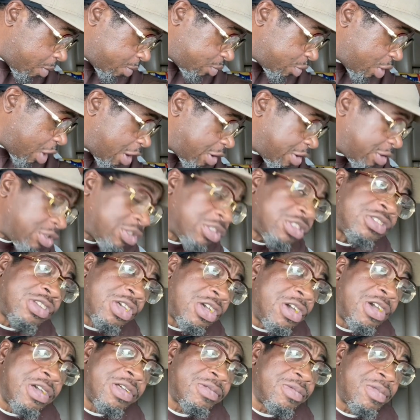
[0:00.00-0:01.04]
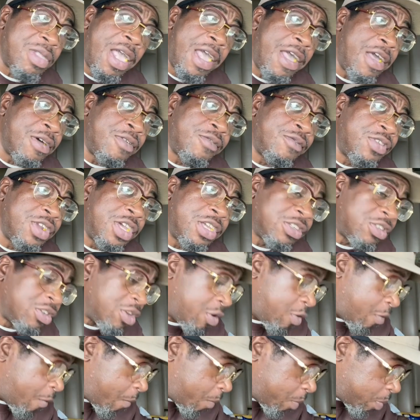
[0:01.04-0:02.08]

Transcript: yeah, this is good. I don't flick to you.